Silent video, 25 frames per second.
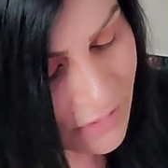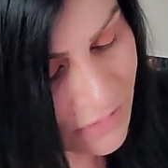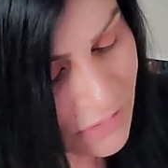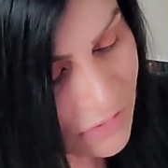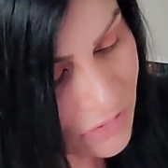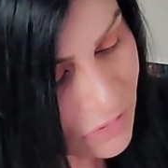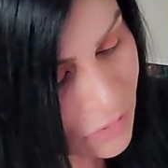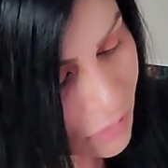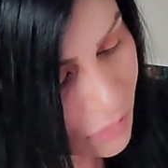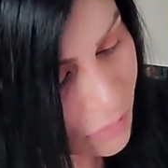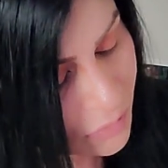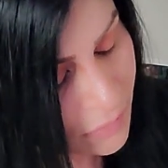
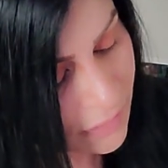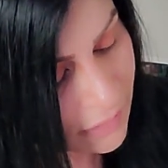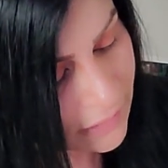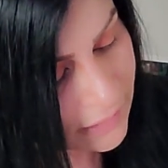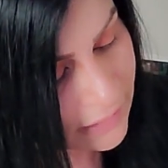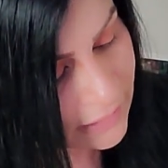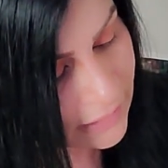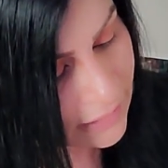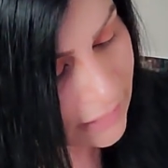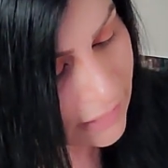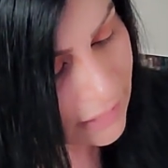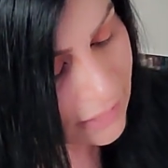So
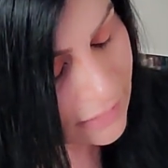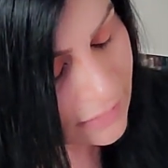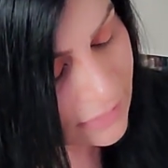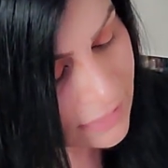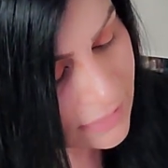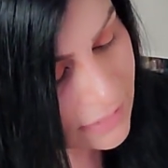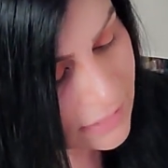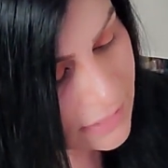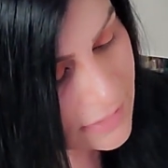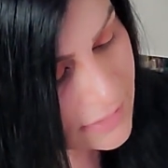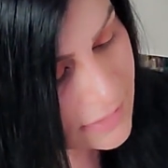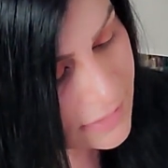again,
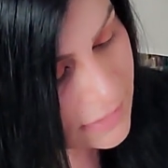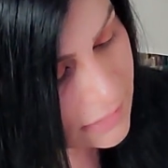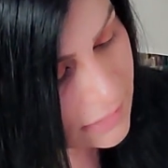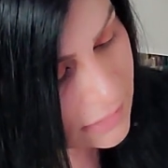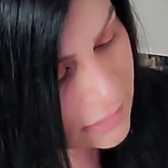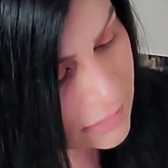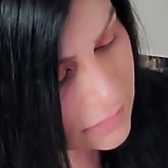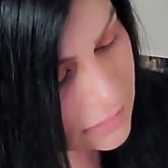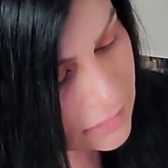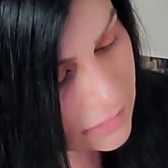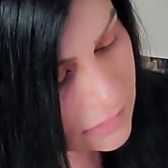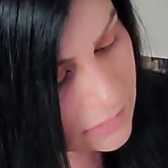this
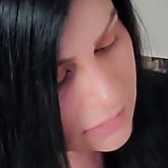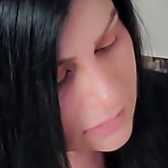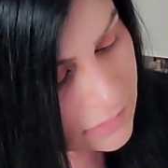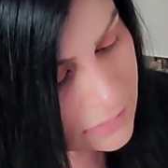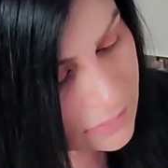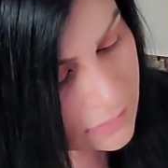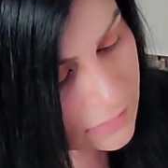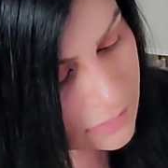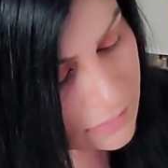is,